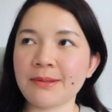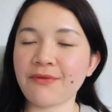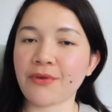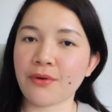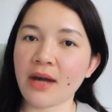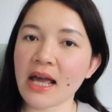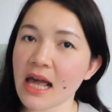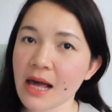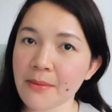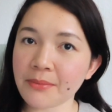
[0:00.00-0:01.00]
me for who I
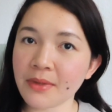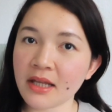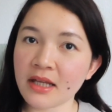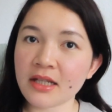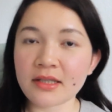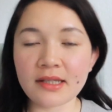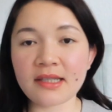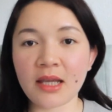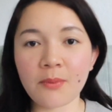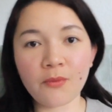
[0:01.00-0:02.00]
am, the
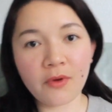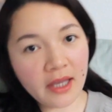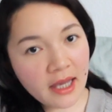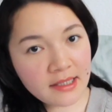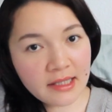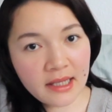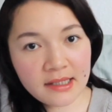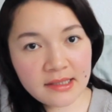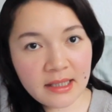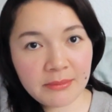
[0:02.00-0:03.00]
same way as I
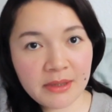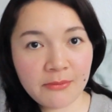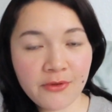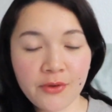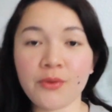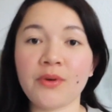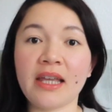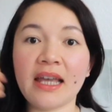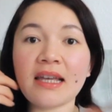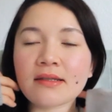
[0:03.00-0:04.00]
accept him for who
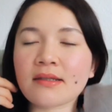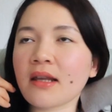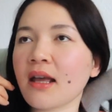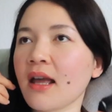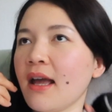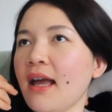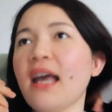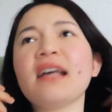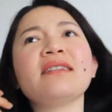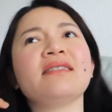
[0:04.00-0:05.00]
he is.
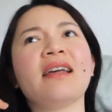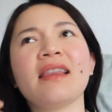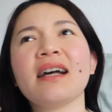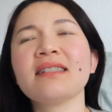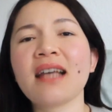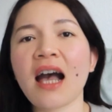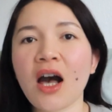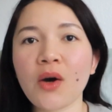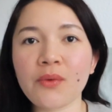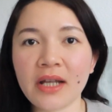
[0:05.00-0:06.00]
And that's
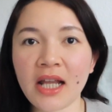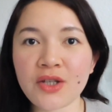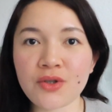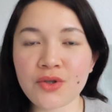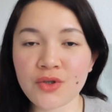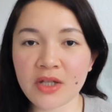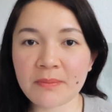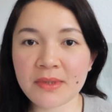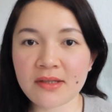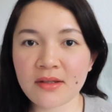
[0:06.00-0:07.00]
how
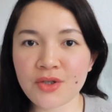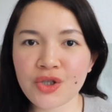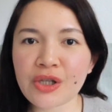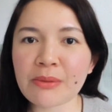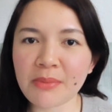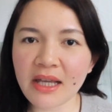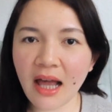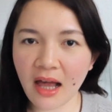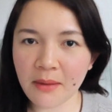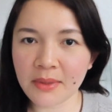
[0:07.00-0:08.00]
relationships should be,
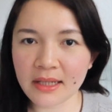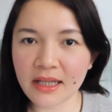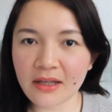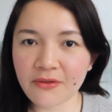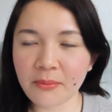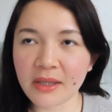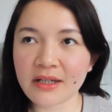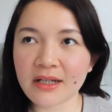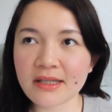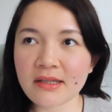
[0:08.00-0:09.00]
I believe,
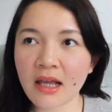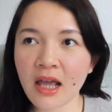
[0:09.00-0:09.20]
because